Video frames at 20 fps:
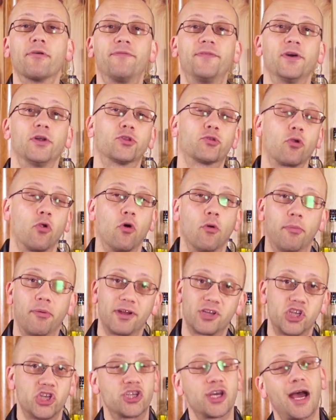filter a whole
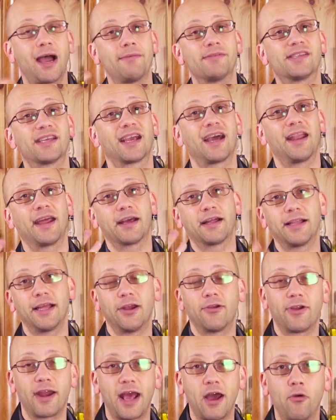bunch of times to kind of
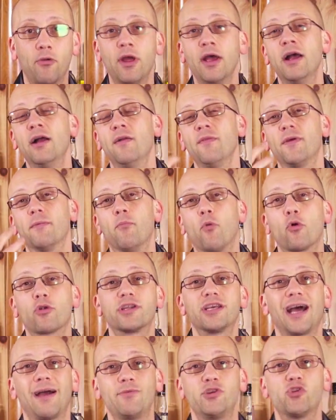clear it out. The more
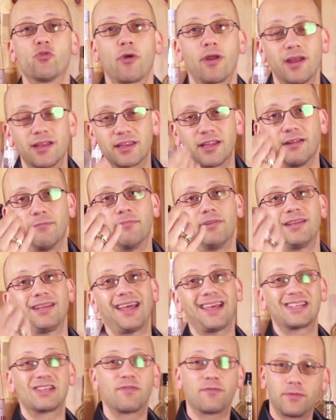times you run it, the
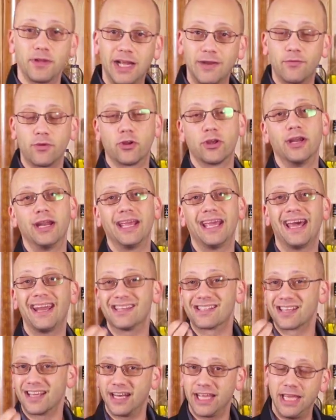less flavor you're going to get.
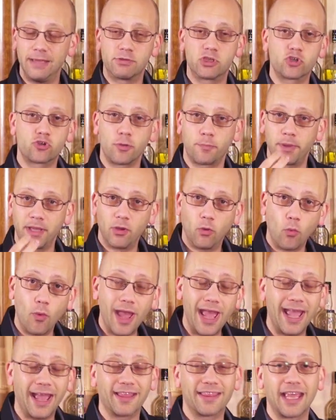It's going to keep stripping
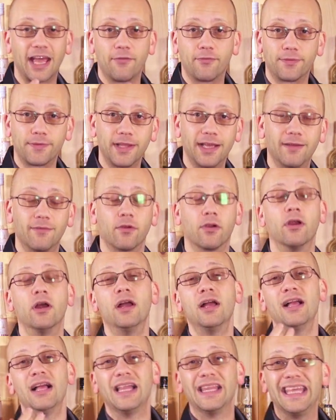away at that flavor.
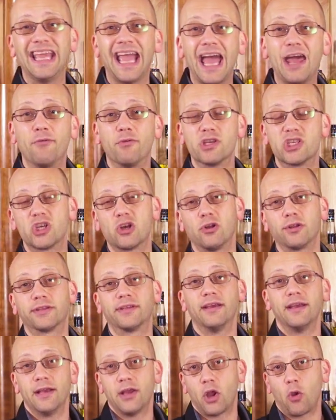The end result
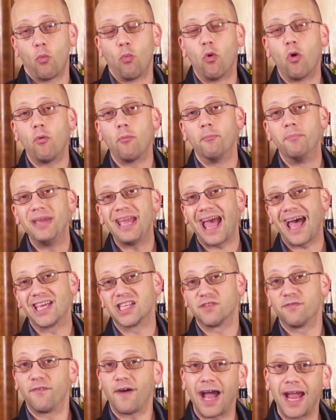won't be
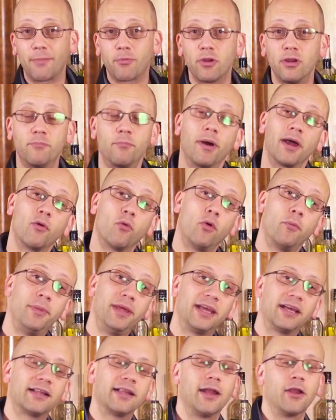as vibrant, but it will be
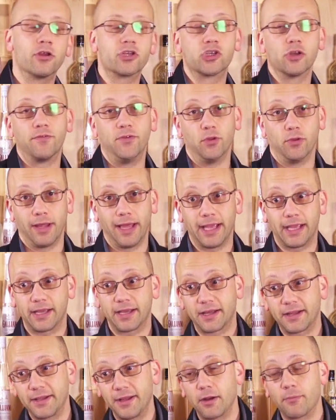clear. So if you like
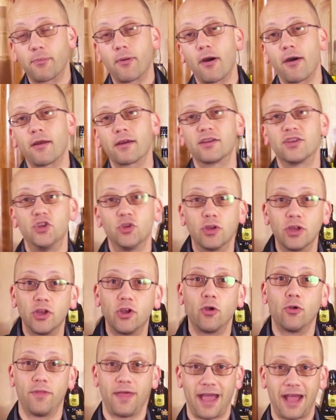clear products, you can
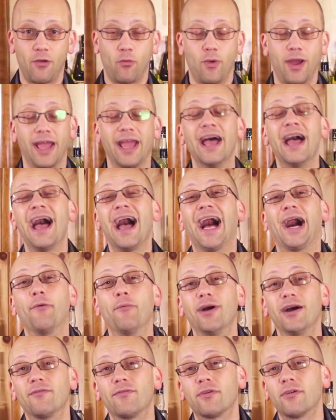go that way.
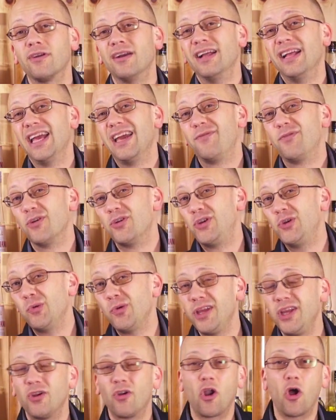However, if you're
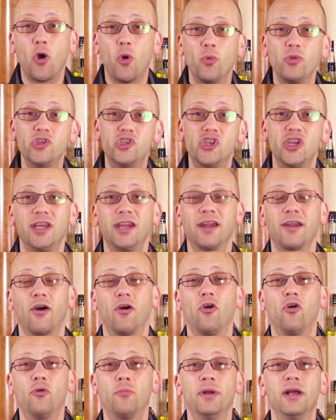doing your own gin at
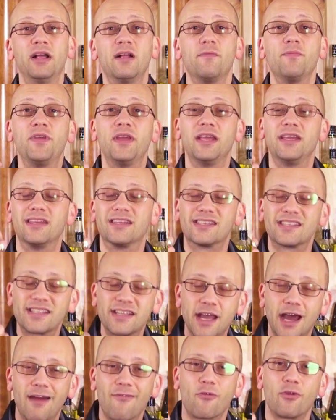home, the
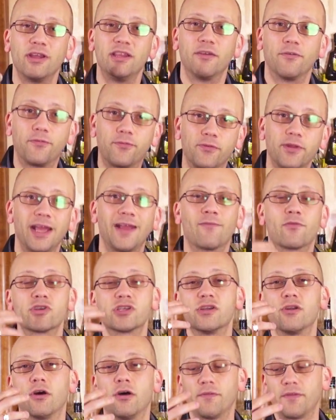discovery and the flavors
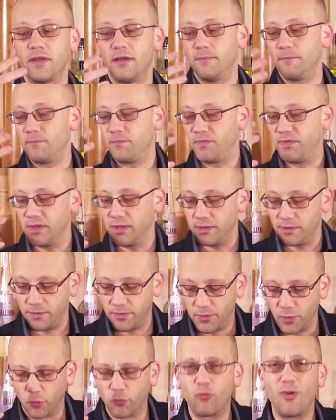and all the
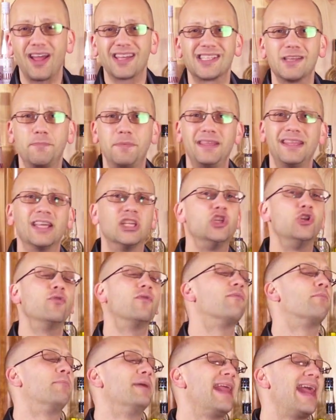recipe that
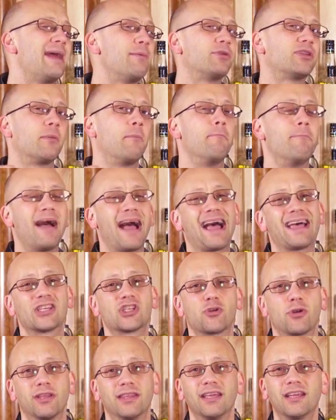you've been able to
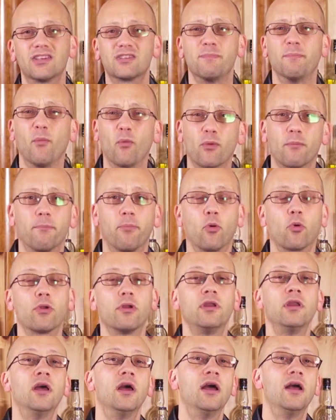master, I think, is more
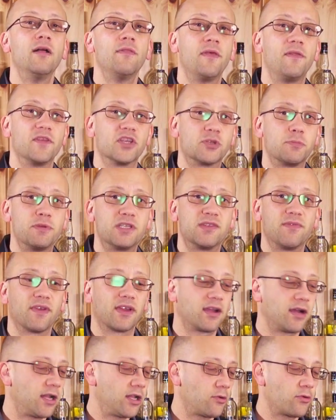important than the specific
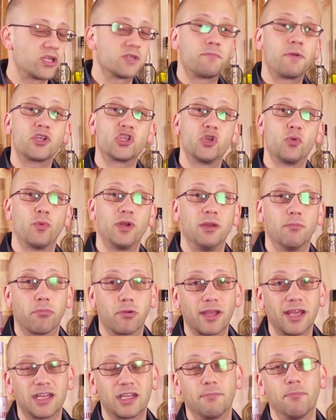color, especially when you
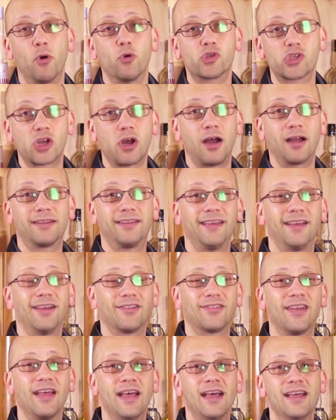bring it to most
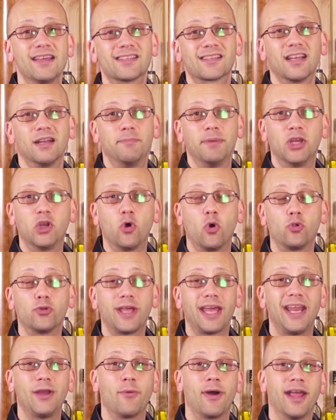cocktails. It's going to be gold
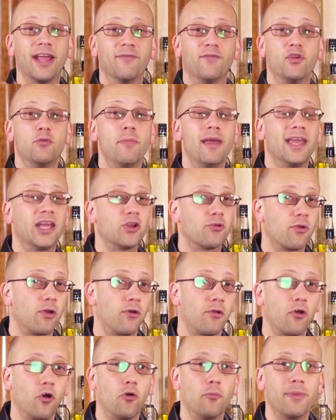anyway. If you make your
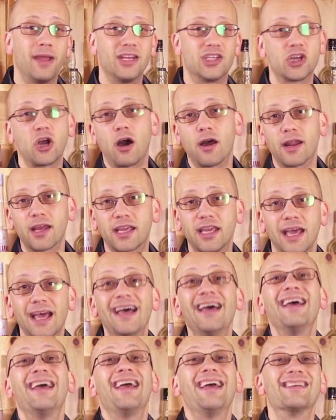own homemade tonic,
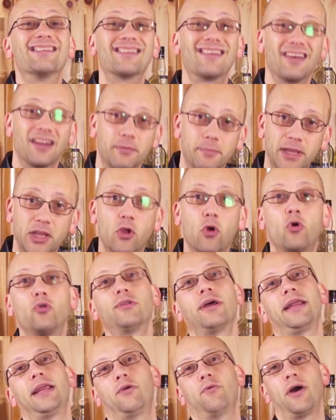it's going to be gold
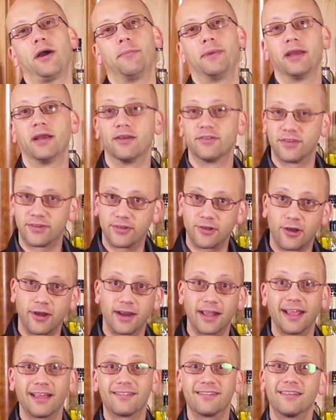anyway, because a
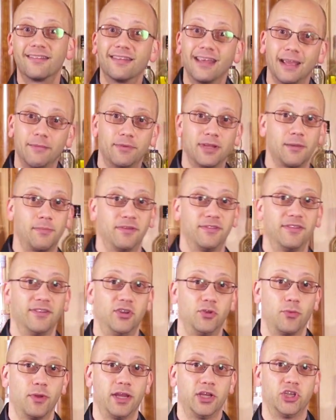tonic has the same type of
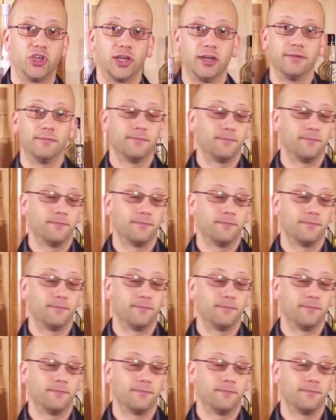situation.